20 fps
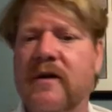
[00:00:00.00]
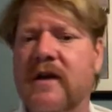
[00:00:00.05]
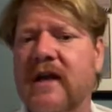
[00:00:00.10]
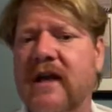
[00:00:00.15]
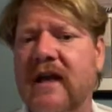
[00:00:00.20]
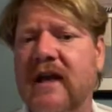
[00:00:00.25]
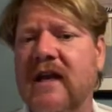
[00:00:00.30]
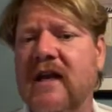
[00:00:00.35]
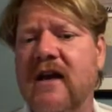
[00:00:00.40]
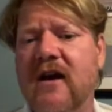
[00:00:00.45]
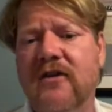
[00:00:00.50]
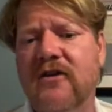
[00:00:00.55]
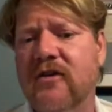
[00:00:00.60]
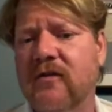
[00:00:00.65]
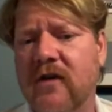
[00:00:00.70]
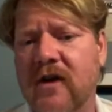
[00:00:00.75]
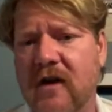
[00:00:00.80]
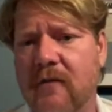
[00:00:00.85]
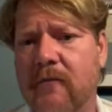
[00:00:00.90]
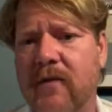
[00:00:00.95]
any other
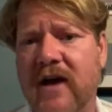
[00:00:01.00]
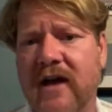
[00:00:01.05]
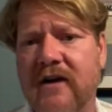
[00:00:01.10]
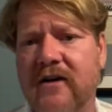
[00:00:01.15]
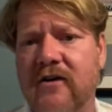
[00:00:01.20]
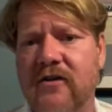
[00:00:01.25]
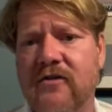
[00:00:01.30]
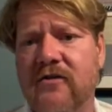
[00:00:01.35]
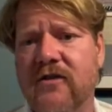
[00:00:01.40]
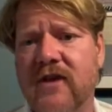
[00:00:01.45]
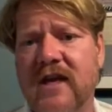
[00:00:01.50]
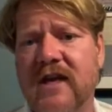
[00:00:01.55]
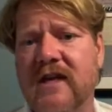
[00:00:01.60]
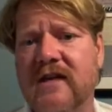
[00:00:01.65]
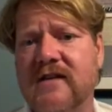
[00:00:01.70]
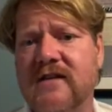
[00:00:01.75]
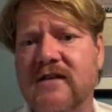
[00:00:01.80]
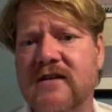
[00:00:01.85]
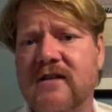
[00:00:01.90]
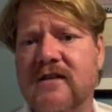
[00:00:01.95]
competitor that
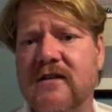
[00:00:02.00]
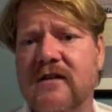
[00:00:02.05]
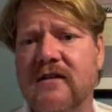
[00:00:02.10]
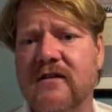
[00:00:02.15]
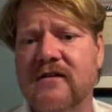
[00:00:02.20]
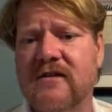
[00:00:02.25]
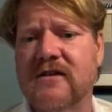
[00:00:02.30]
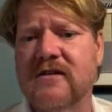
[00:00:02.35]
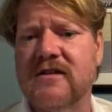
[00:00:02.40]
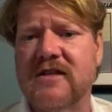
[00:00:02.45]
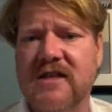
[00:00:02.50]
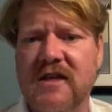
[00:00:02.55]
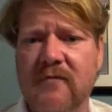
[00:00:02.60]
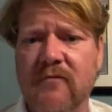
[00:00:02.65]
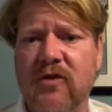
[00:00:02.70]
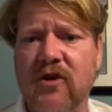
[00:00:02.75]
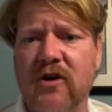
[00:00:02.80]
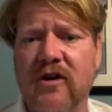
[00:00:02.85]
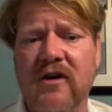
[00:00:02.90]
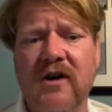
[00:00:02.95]
is
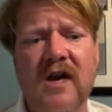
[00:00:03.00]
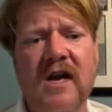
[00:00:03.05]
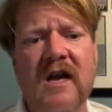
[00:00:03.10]
similar,